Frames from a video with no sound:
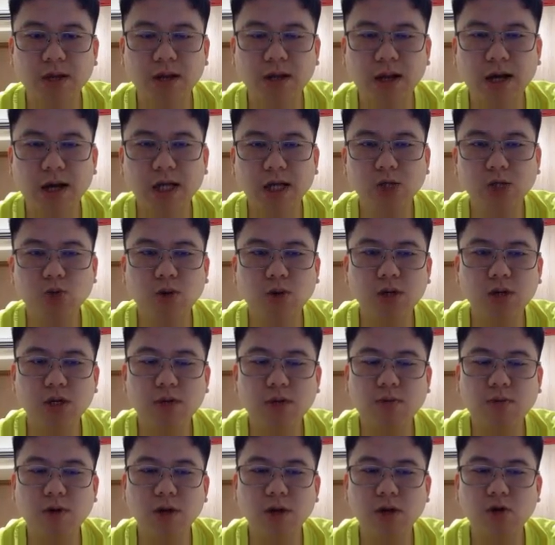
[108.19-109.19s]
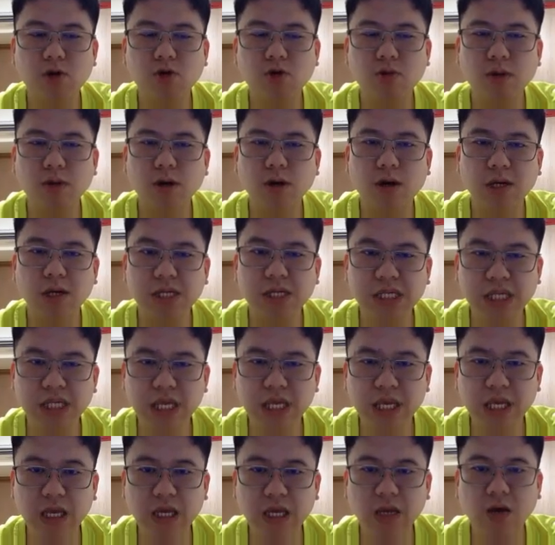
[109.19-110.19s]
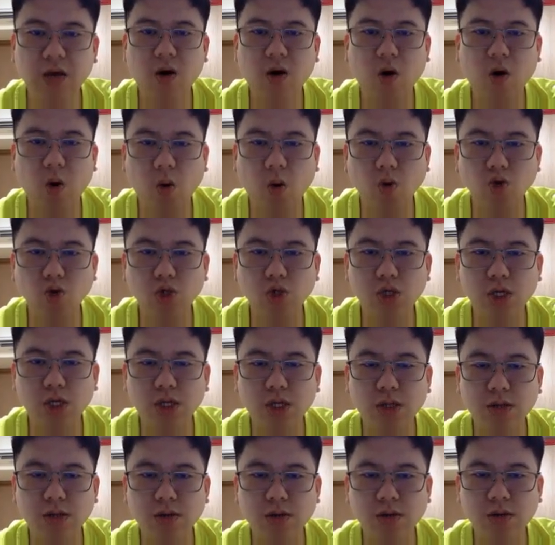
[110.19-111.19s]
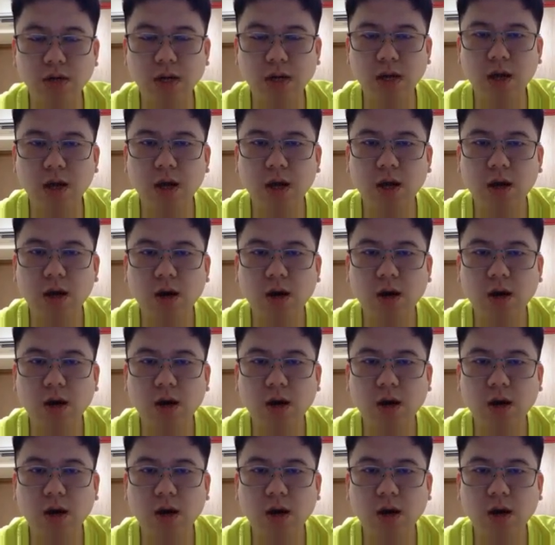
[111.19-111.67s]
Large water body could be your sea, your ocean, okay,